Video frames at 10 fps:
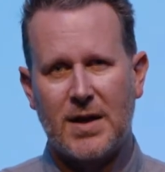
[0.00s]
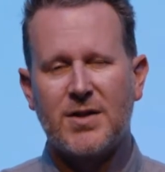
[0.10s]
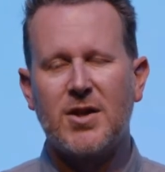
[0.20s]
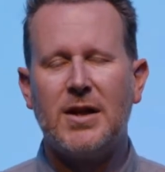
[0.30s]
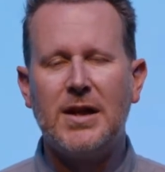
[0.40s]

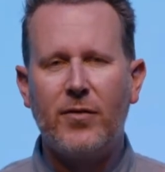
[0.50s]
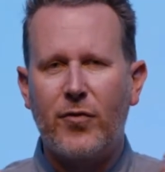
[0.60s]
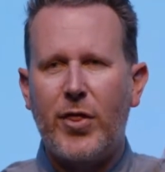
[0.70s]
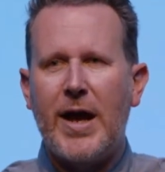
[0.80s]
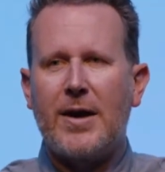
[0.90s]
So
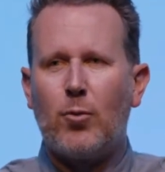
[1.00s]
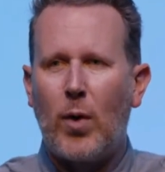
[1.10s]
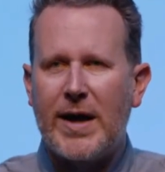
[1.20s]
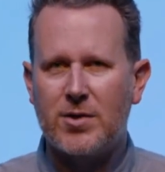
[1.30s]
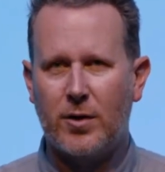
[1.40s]
lift that
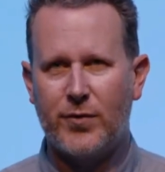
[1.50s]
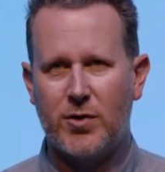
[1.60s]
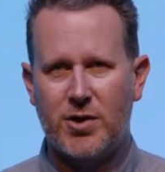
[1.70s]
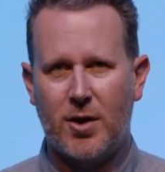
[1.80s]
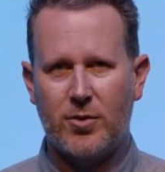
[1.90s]
weight off
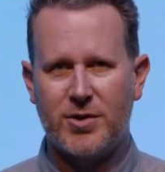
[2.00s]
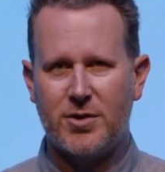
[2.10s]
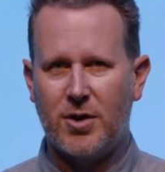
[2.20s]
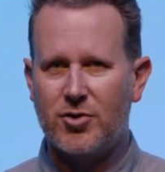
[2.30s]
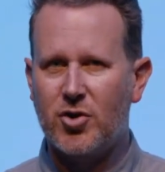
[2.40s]
your shoulders.
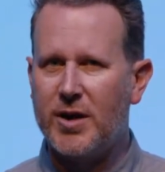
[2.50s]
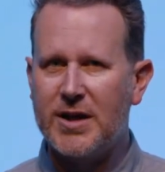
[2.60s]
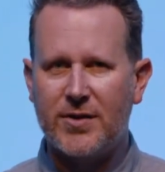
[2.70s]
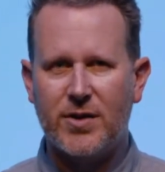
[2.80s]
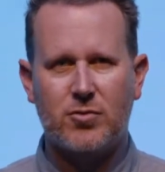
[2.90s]
You're not trying to
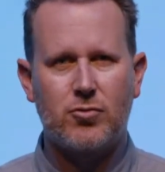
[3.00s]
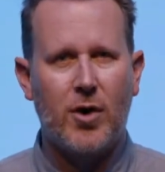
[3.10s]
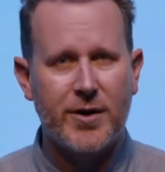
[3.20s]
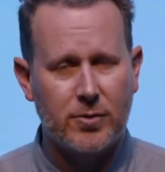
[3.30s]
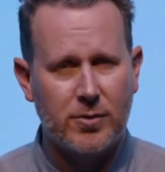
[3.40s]
get this
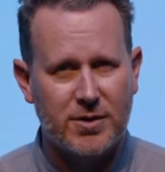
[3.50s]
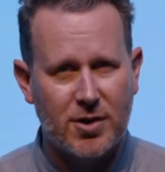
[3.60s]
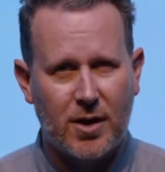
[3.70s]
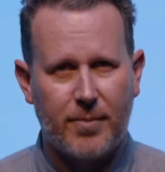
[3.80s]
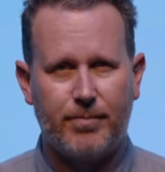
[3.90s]
right all the
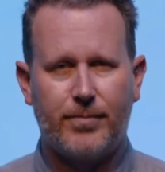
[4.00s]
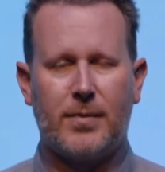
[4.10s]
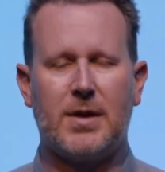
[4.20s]
time.